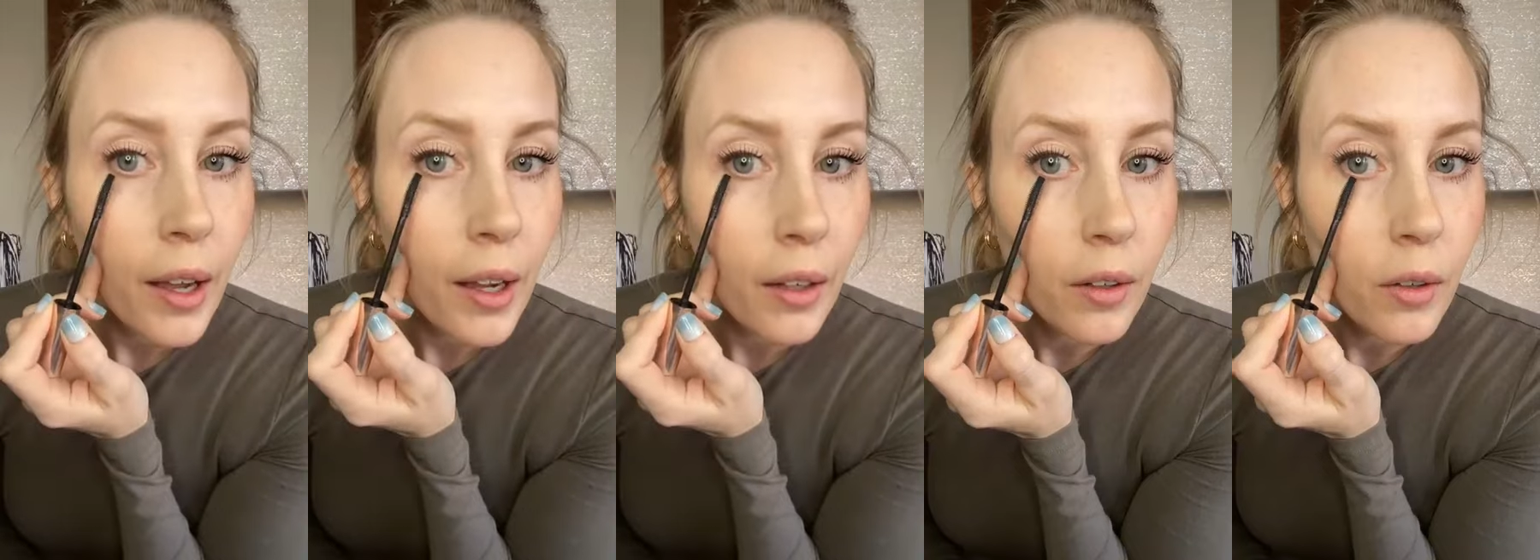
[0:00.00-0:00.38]

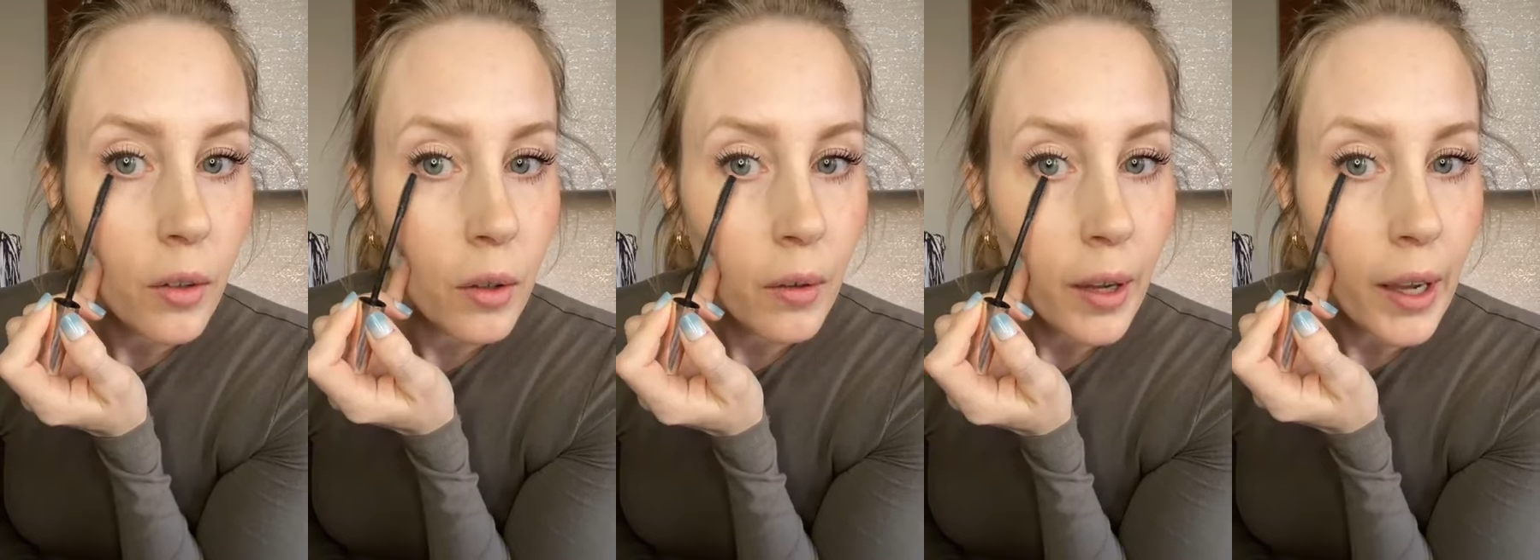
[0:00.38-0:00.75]
I
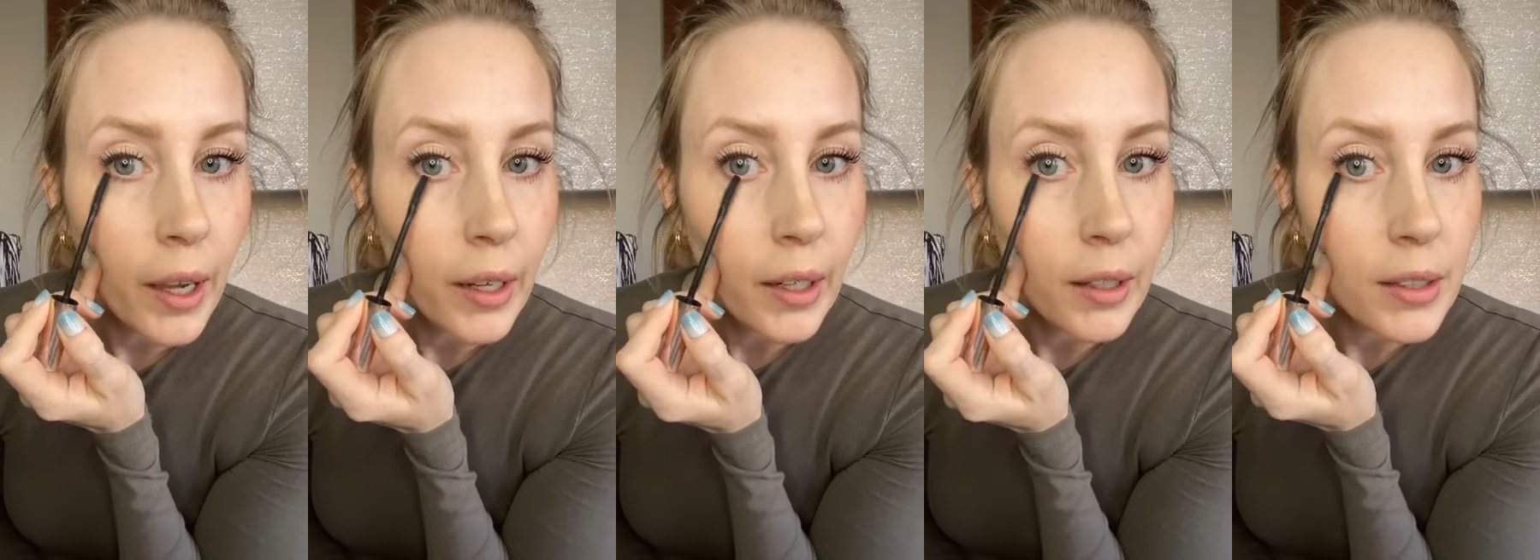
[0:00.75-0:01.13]
do
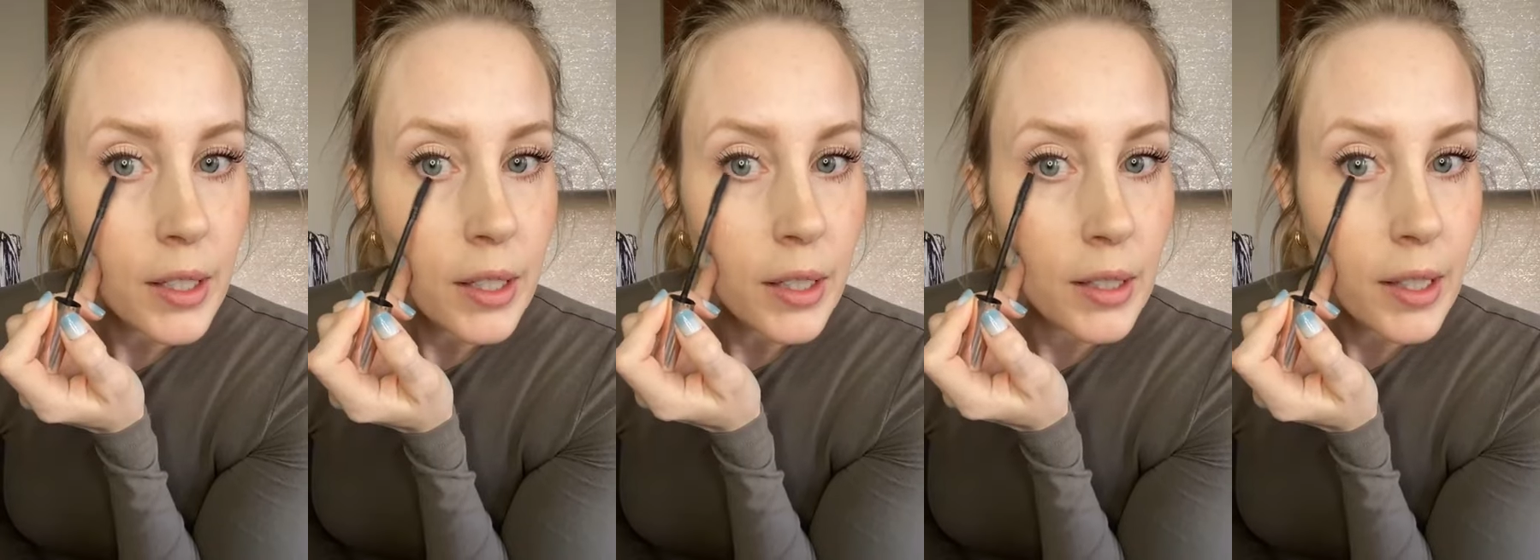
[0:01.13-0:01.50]
add it
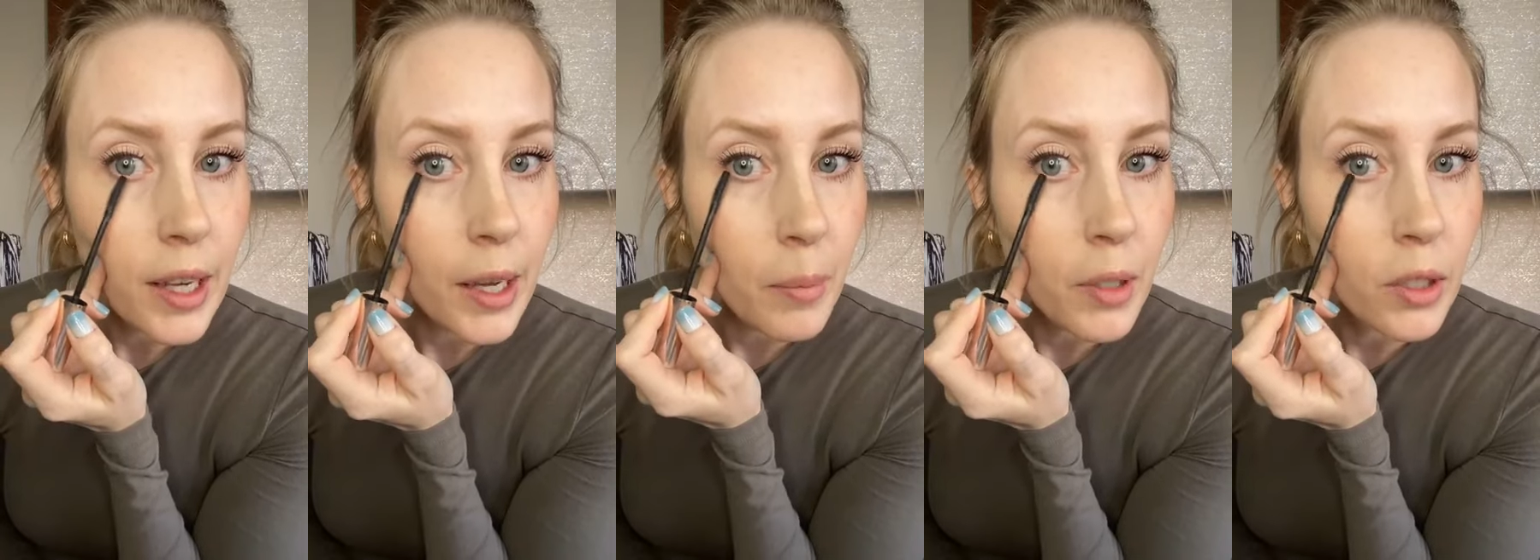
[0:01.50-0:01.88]
to the
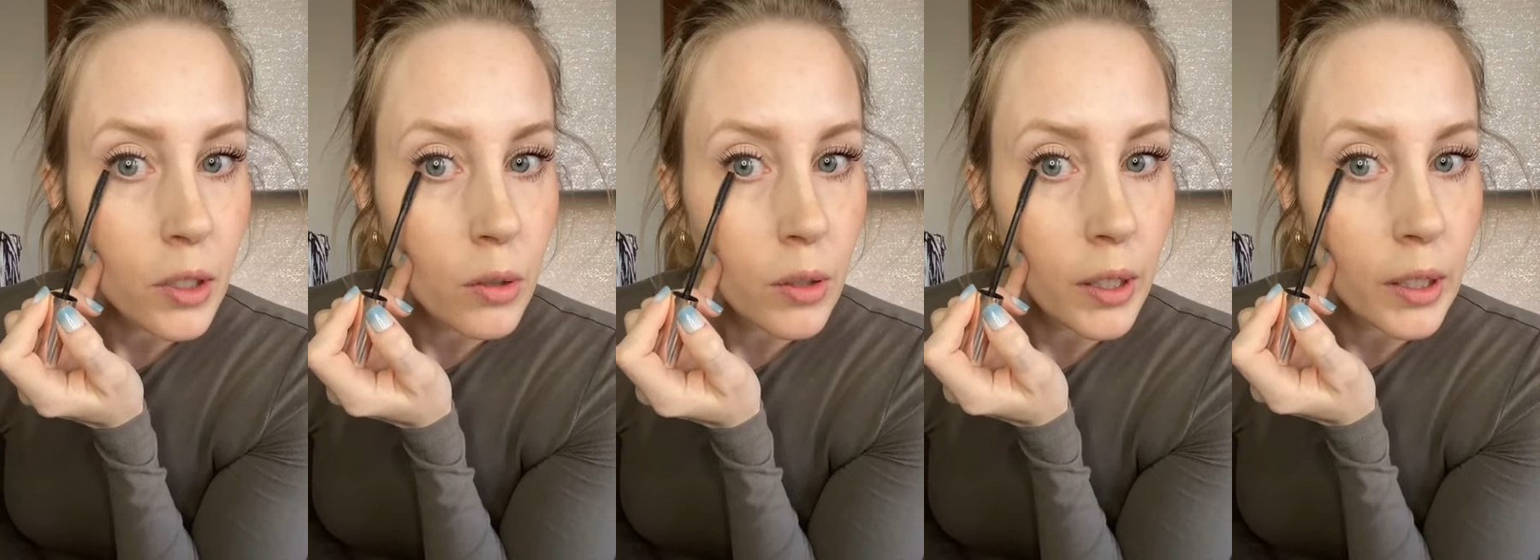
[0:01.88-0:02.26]
top
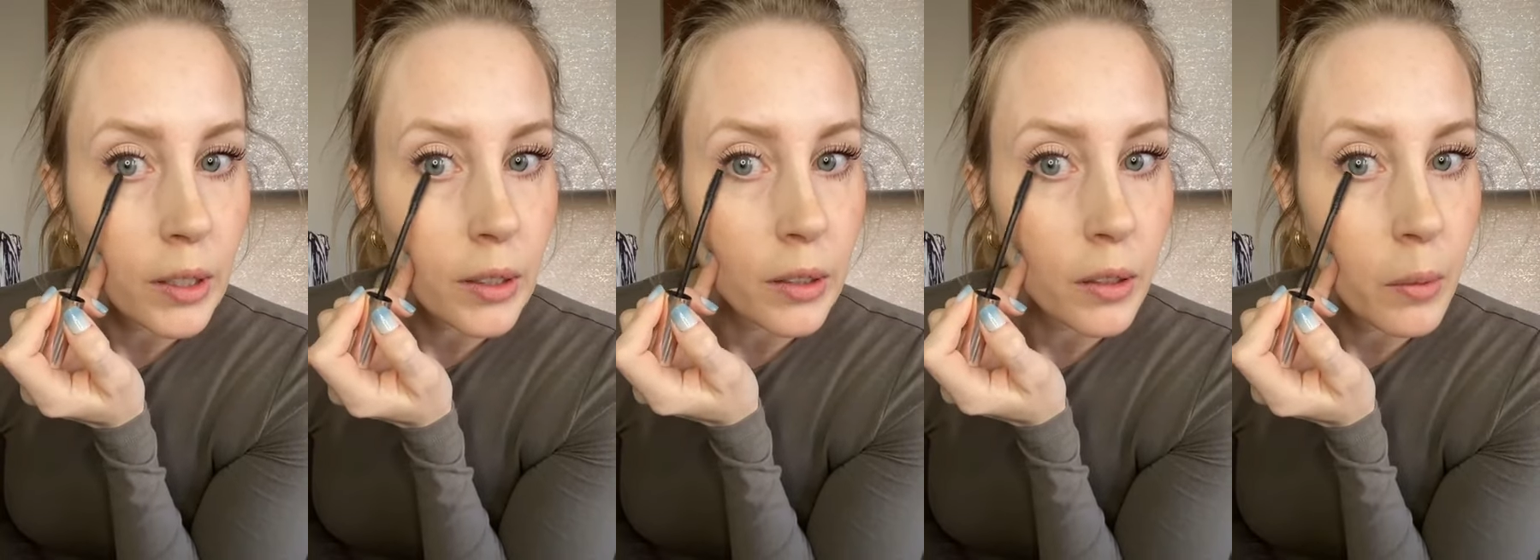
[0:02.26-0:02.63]
and do like
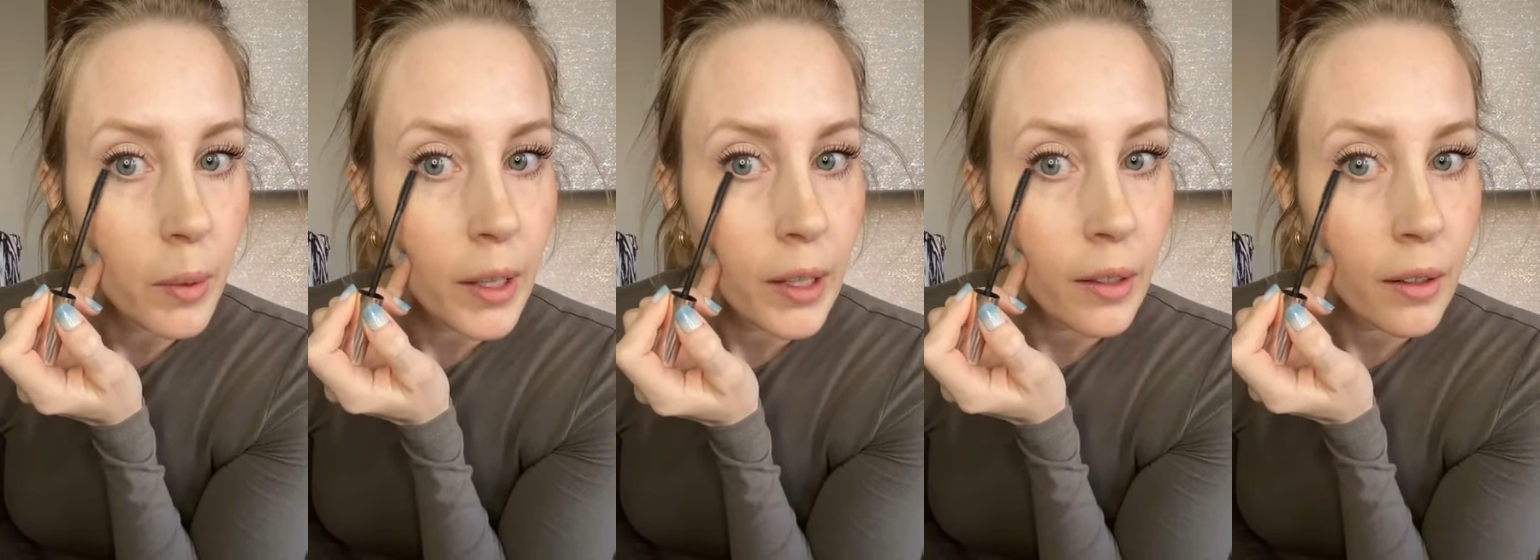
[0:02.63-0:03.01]
a little
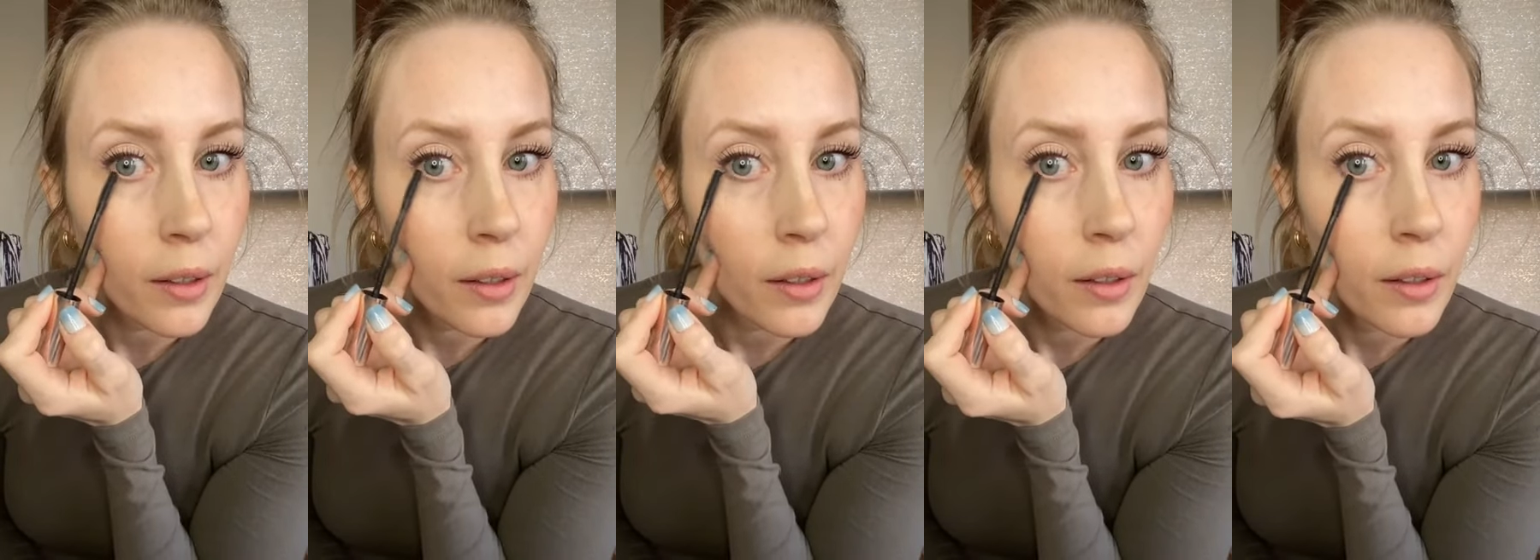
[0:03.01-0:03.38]
wing.